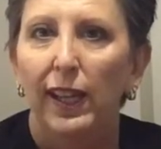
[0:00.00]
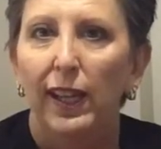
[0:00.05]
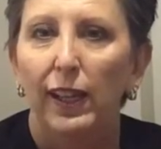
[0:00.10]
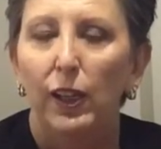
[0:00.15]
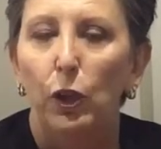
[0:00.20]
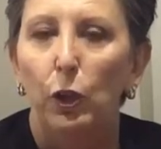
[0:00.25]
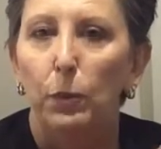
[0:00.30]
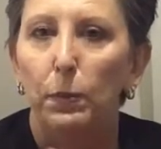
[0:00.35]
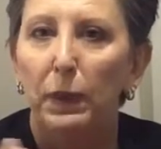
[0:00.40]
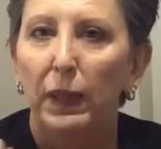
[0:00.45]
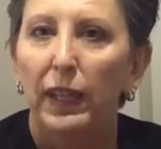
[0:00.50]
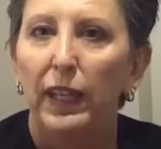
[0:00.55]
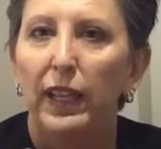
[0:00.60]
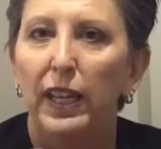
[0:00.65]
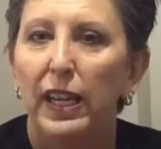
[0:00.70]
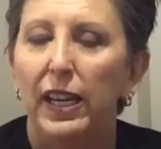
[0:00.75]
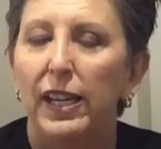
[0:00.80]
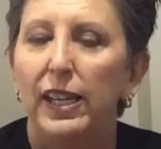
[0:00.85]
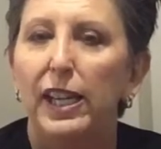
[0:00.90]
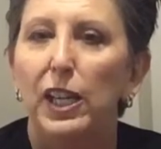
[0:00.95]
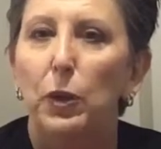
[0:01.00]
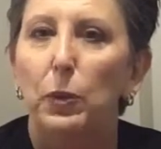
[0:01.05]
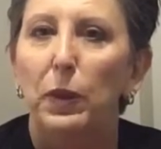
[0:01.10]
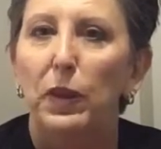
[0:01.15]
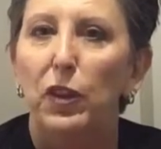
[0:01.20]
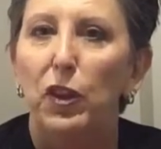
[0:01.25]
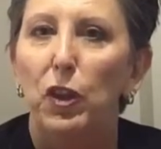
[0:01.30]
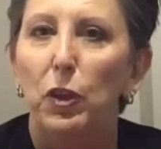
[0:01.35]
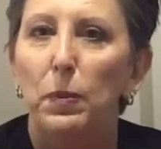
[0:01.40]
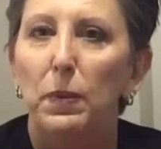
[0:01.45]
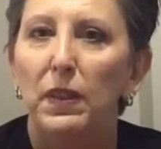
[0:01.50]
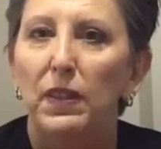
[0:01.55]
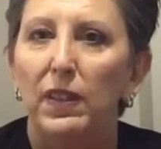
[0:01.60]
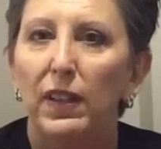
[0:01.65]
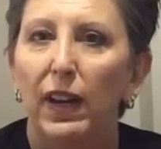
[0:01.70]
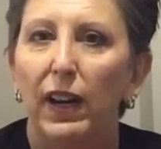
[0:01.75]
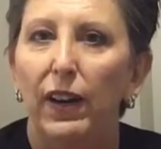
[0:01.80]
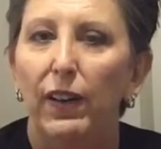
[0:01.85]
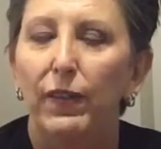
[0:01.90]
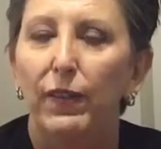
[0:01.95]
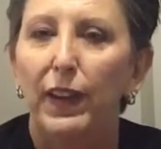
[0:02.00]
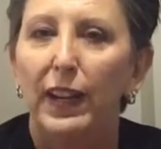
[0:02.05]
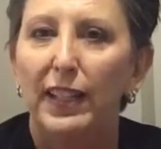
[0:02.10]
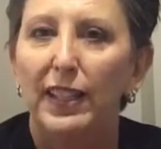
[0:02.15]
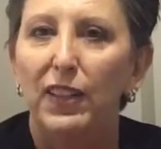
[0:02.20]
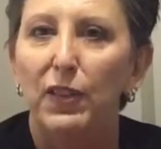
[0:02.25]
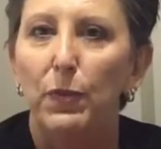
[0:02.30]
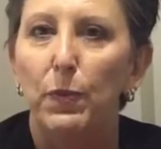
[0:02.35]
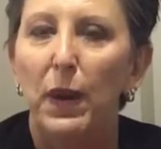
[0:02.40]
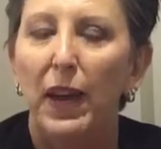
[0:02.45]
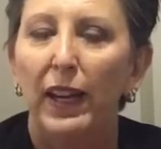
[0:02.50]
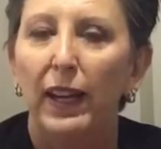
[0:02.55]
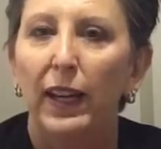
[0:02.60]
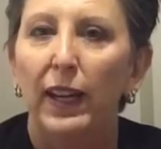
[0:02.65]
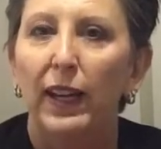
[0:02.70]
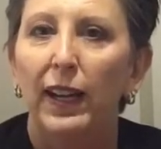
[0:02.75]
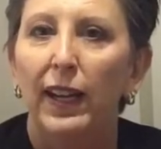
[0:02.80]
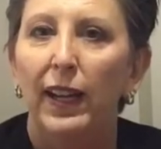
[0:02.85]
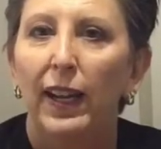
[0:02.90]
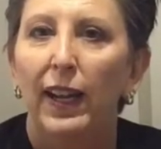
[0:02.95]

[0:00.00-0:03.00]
Your ability to deal with humans in an effective manner